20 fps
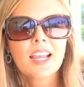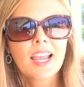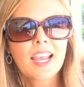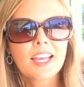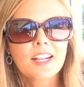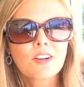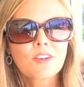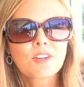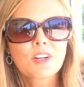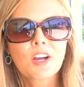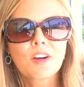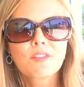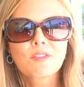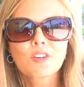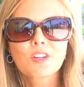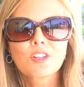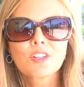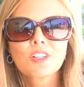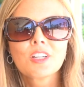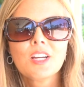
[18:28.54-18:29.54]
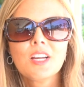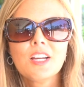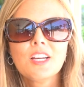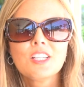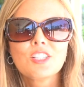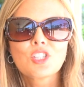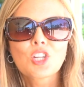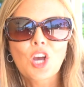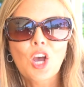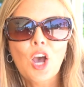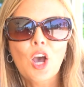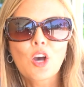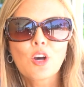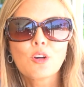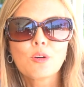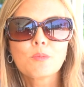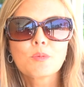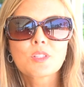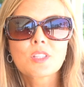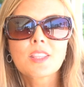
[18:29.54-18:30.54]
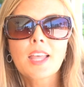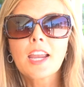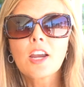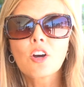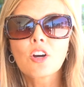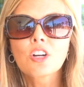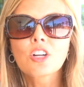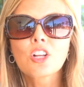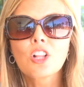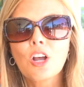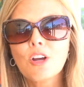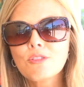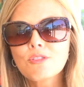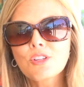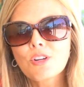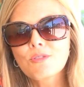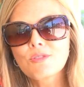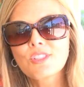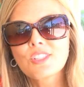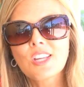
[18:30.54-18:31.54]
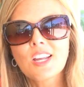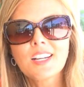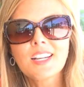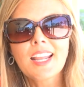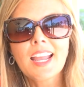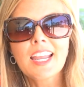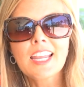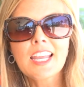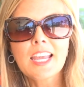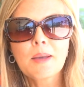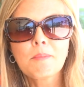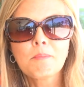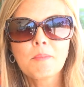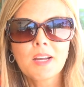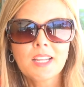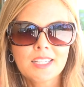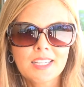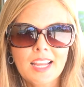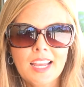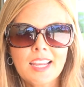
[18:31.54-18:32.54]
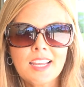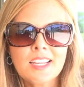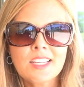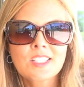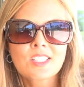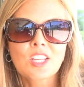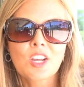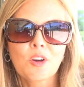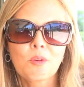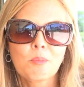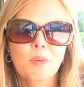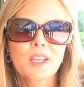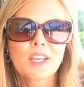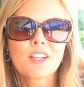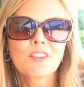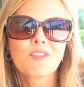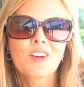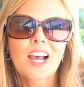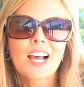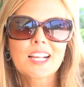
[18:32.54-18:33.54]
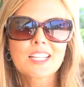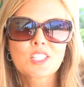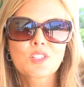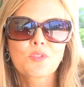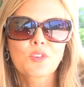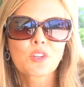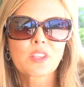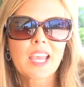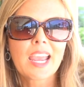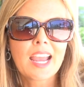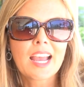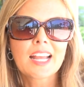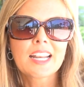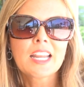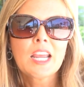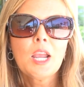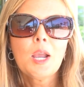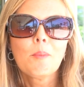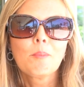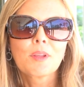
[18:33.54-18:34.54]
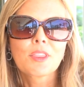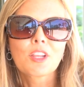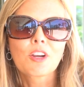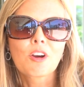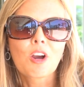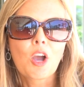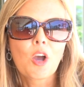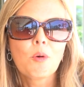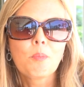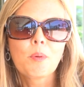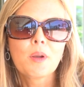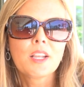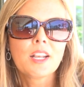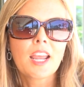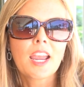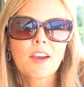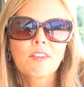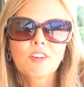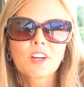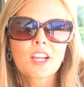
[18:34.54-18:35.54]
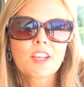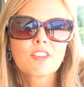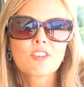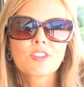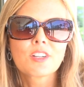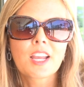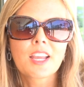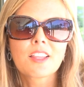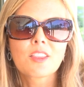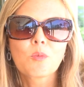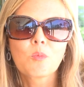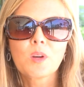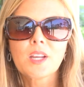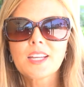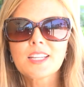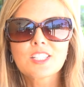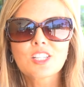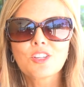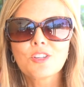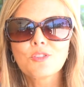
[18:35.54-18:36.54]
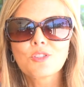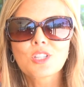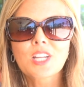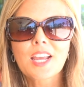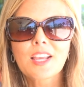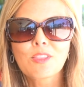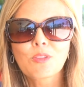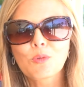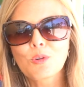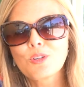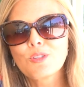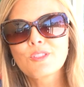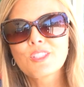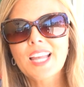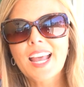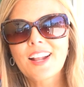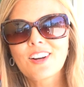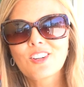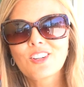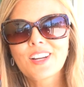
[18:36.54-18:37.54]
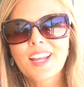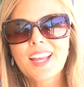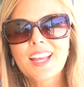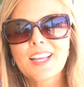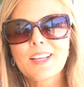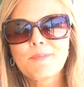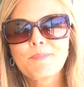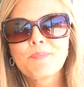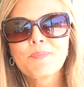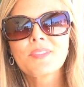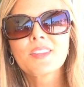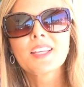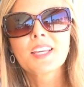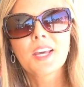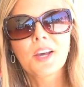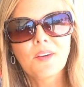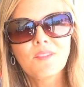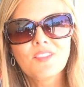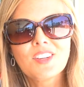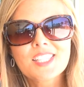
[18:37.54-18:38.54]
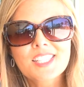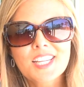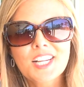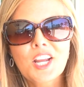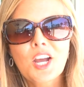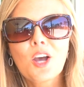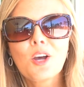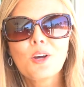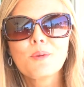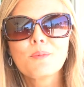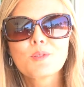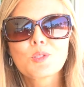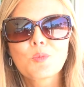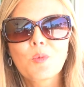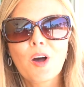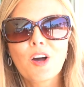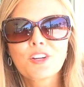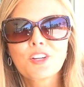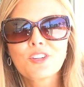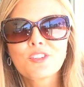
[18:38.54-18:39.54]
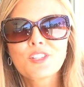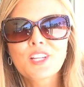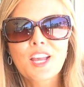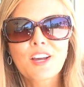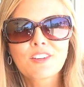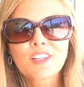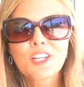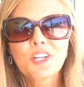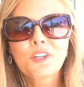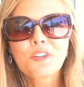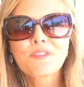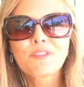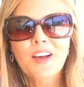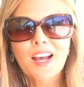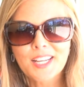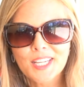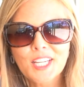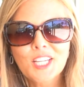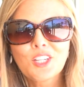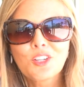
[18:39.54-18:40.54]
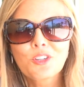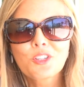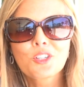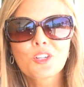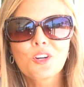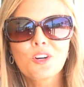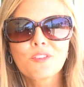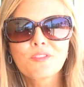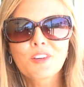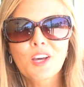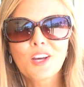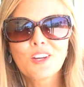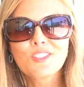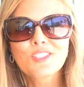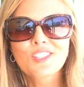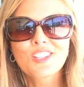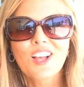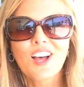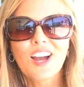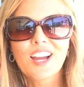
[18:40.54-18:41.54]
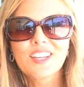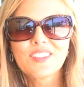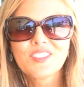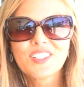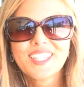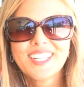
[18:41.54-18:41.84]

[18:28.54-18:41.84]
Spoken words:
head on over to Hope's. They are closed on Sunday and Monday, so be advised for that, but they're open every other day of the week, Tuesday through Saturday. Come visit Hope's while you're down here finding your Gulf Coast life.